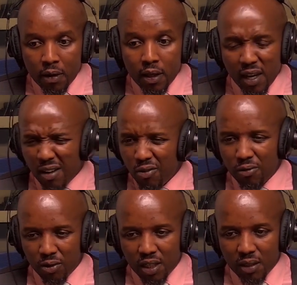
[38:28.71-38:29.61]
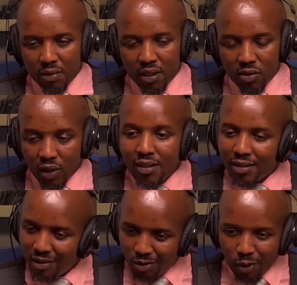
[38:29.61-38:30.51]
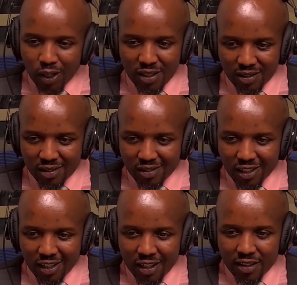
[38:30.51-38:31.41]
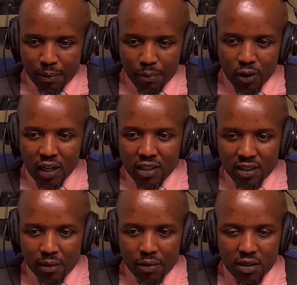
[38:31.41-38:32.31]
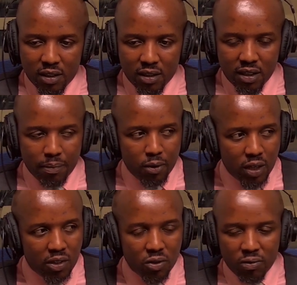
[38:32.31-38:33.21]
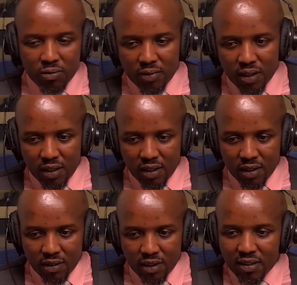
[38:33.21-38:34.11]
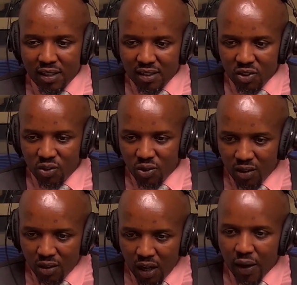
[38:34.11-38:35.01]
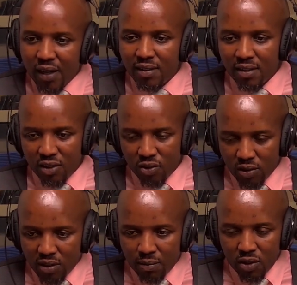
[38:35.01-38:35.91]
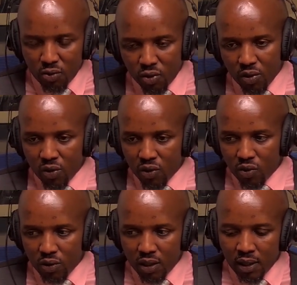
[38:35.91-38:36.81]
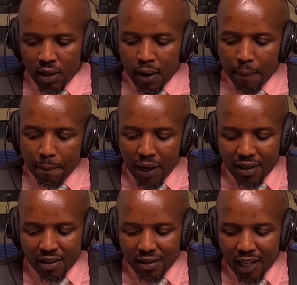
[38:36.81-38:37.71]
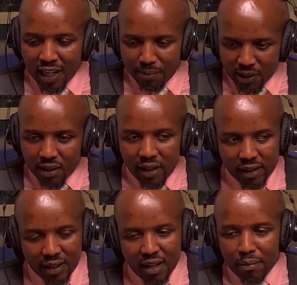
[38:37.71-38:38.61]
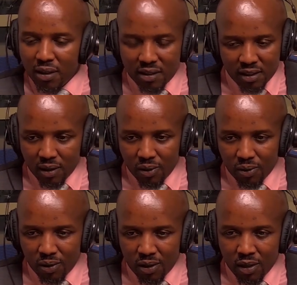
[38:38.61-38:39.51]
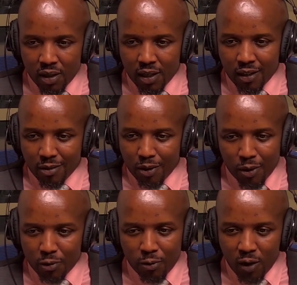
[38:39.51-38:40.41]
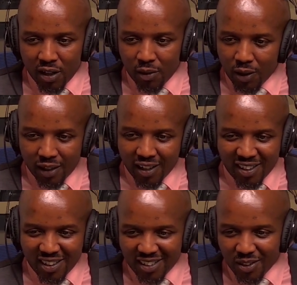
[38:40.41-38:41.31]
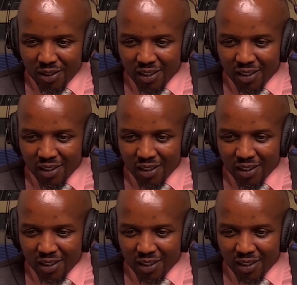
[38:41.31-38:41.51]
Yeah, around four times. Eh? So that's quite, and it's a product. It's a product of sensitization, awareness creation, similar to what we are doing today. But admittedly, that number is still low. We're not 401 Kenyans out here.